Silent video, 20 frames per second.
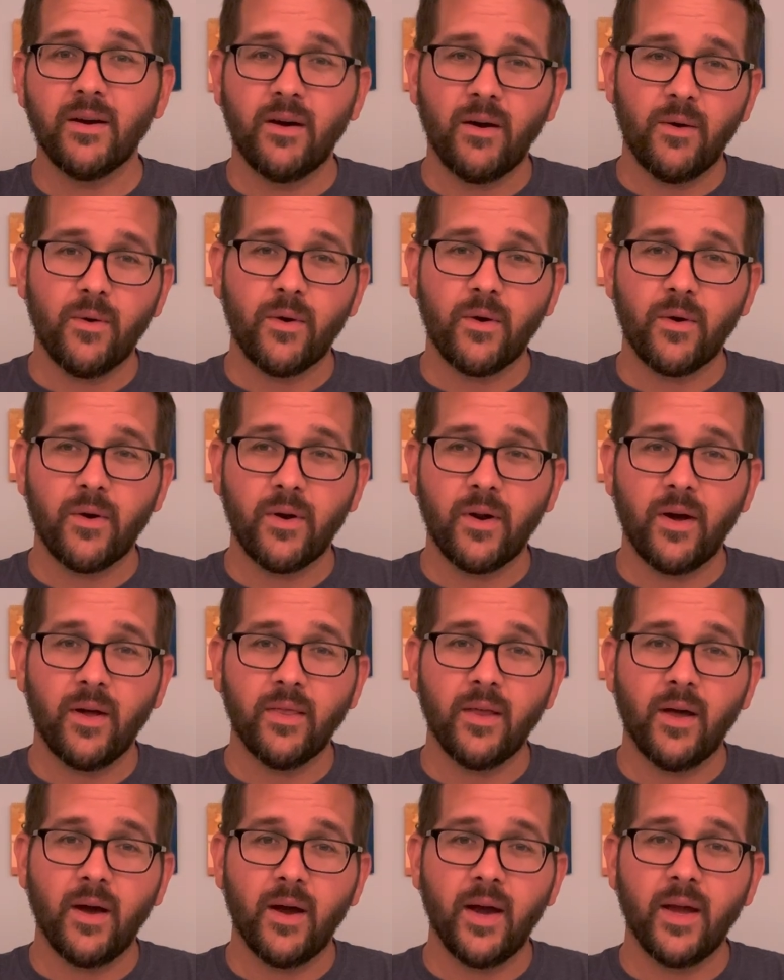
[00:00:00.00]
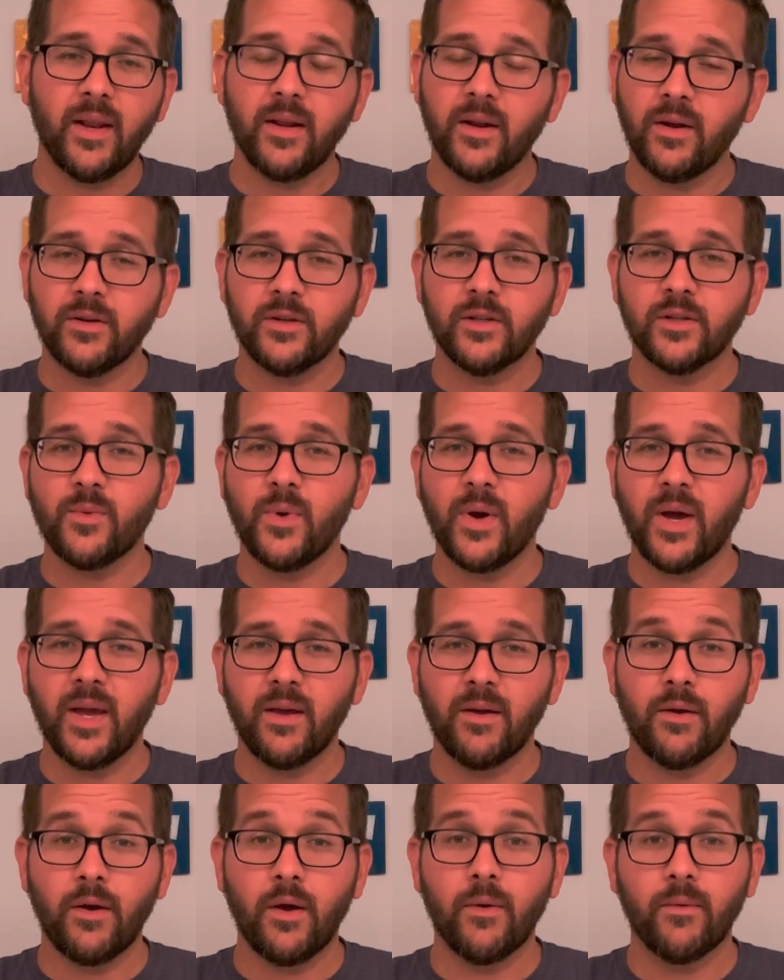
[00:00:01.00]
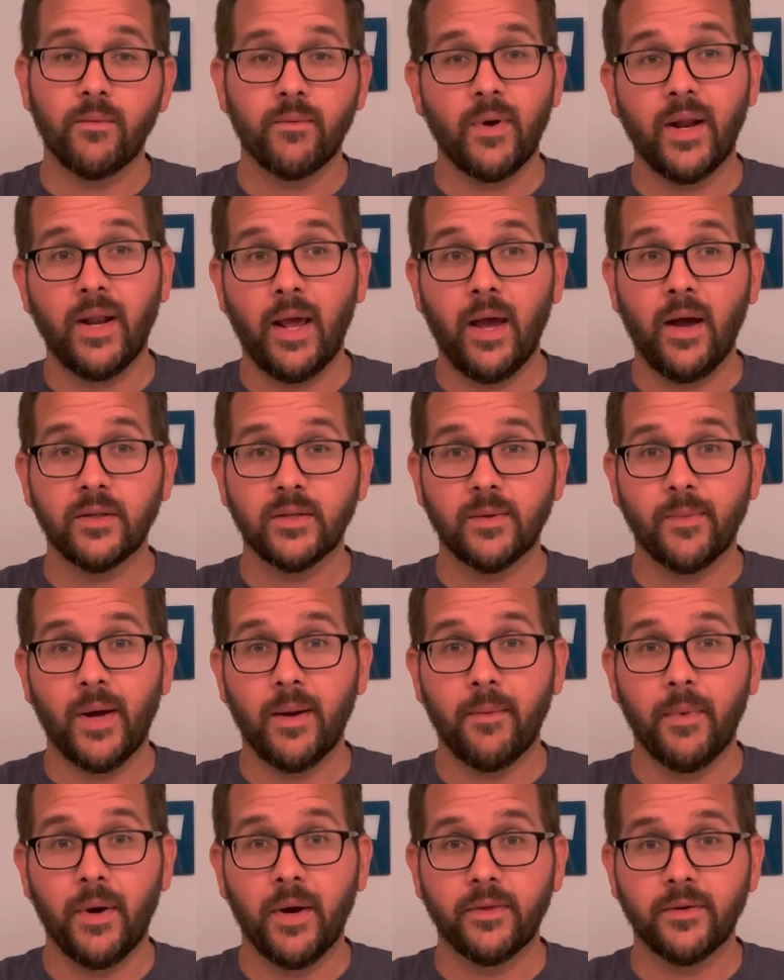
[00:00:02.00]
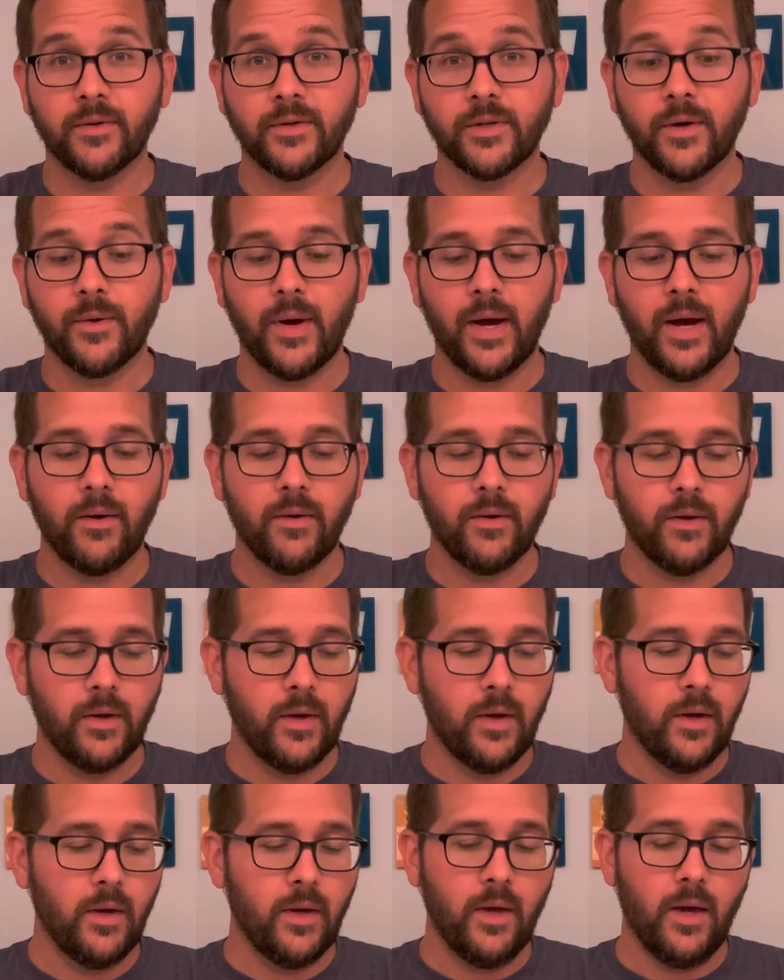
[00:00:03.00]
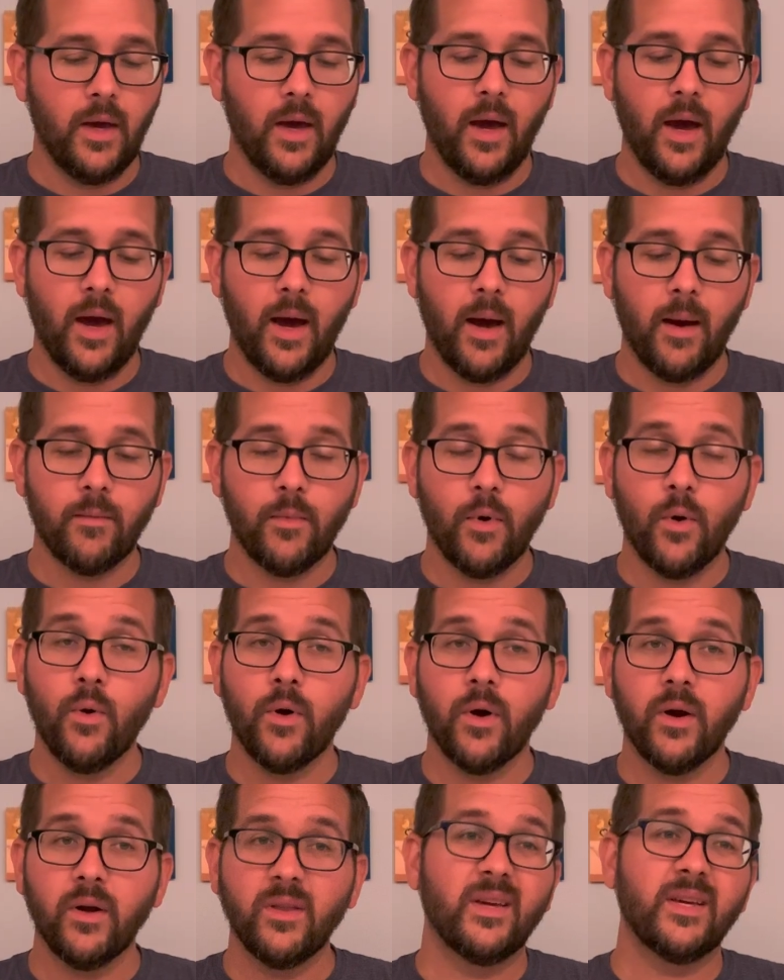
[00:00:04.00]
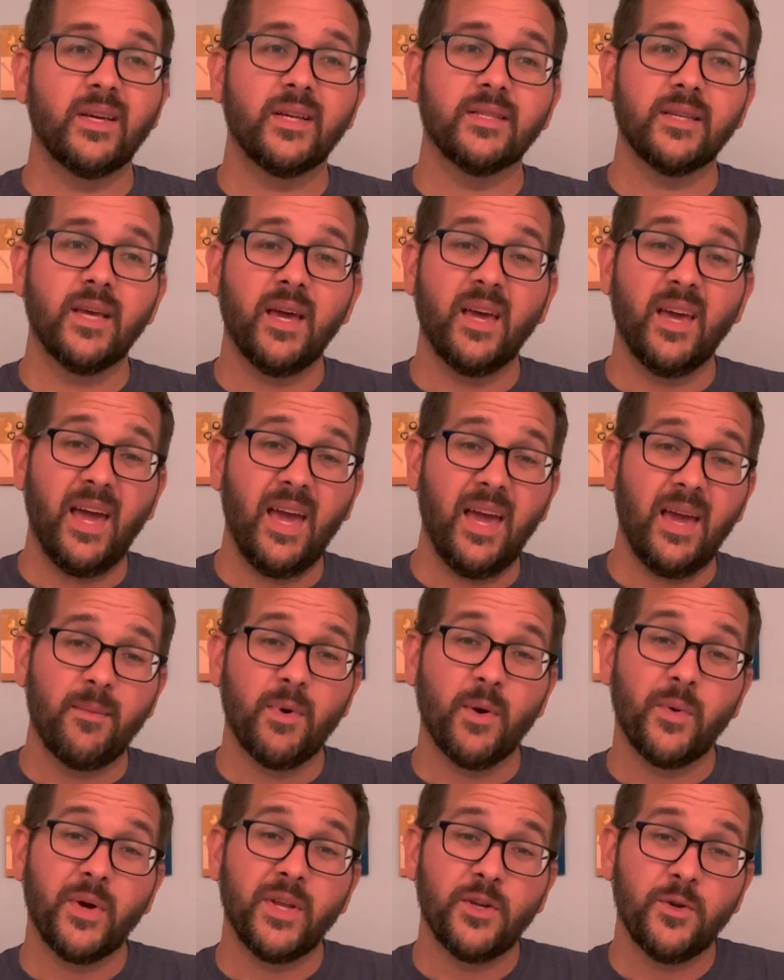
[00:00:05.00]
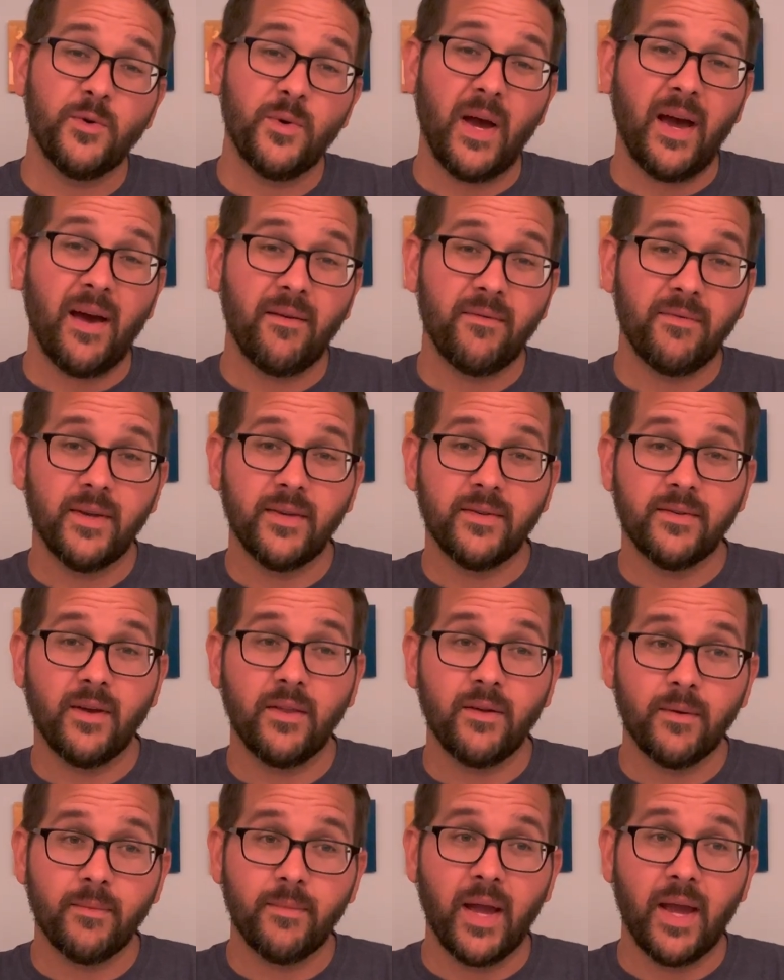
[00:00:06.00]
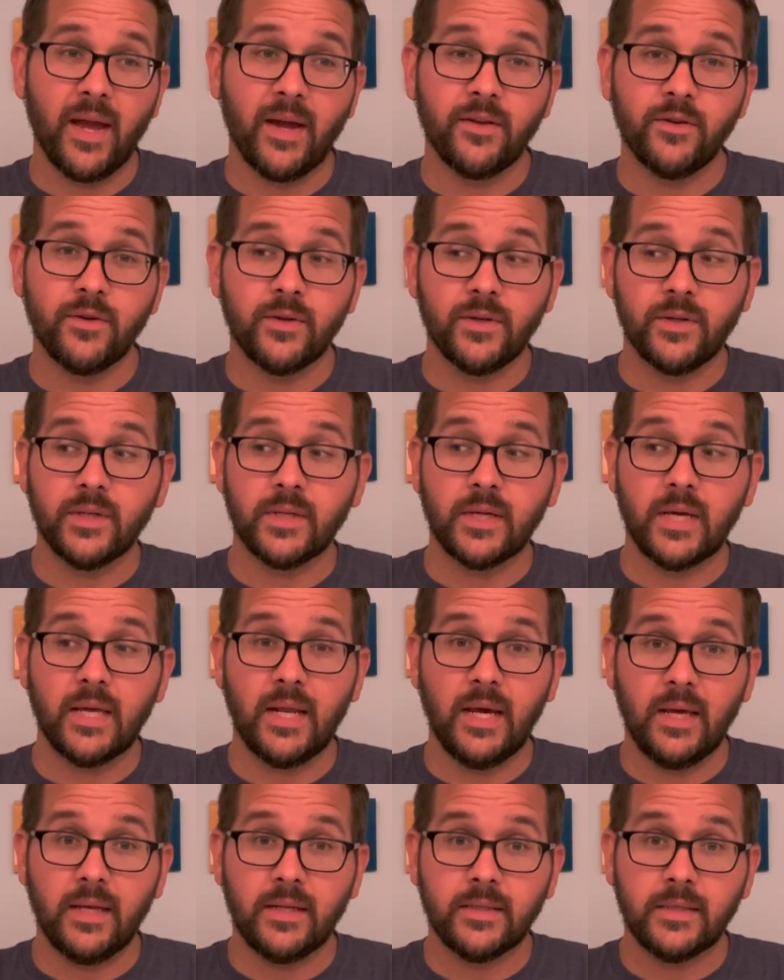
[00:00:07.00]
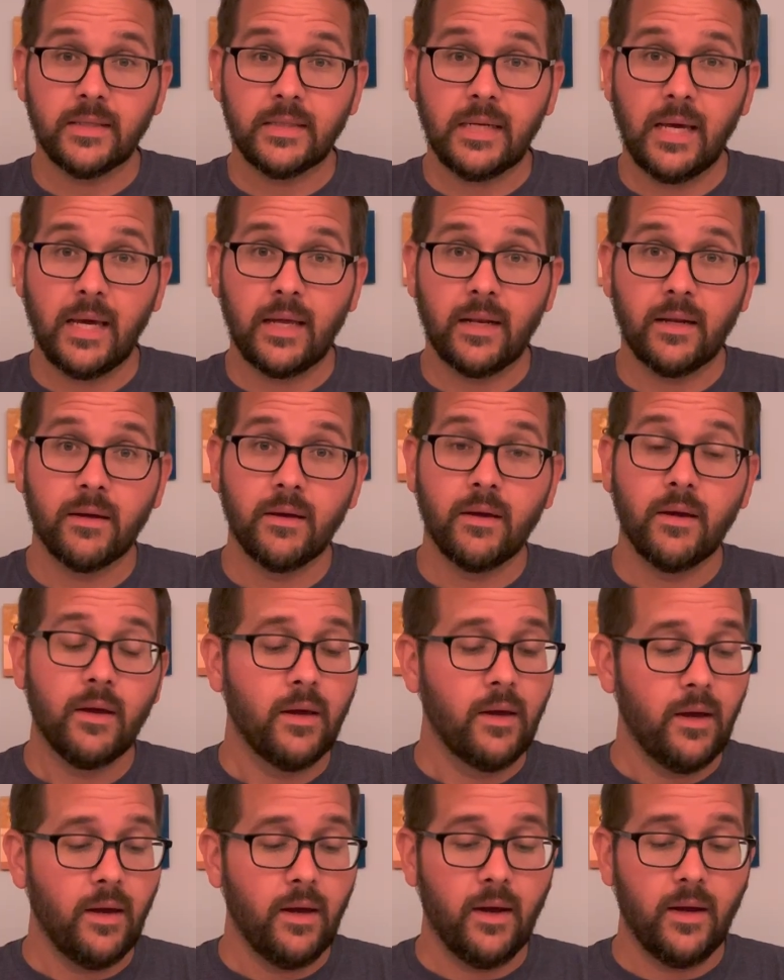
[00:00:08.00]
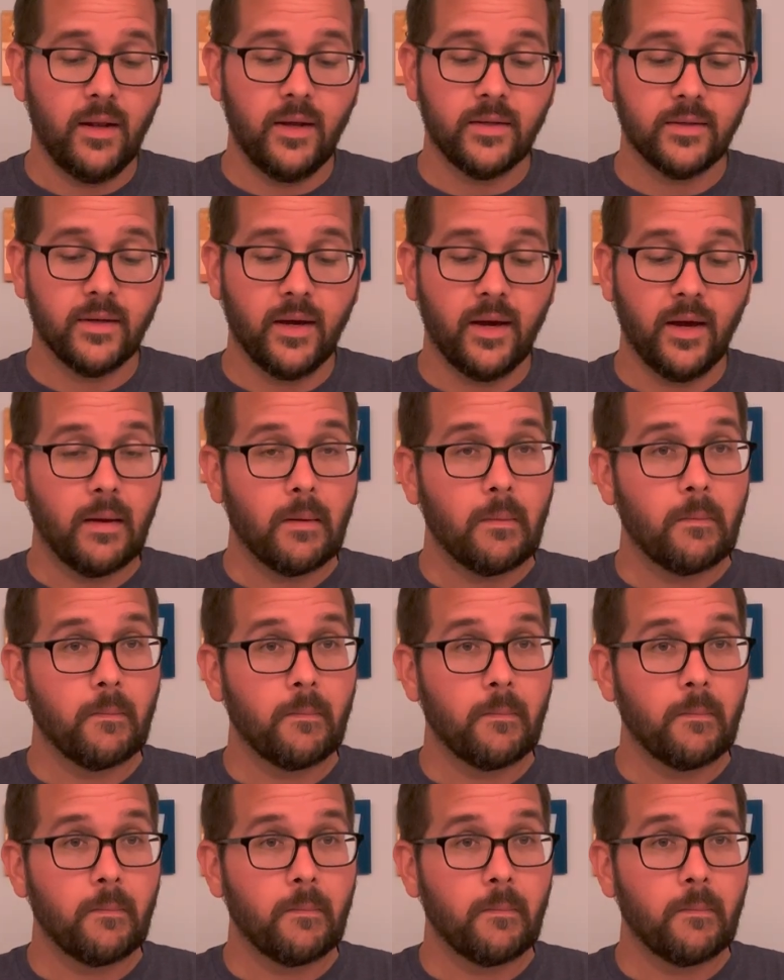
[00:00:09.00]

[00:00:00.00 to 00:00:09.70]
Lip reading: I'll order it online and I'll just wait. You know, right now it's about a month or so out. Or they can say, hey, but we do have this other band. You can just get it instead. And it's like,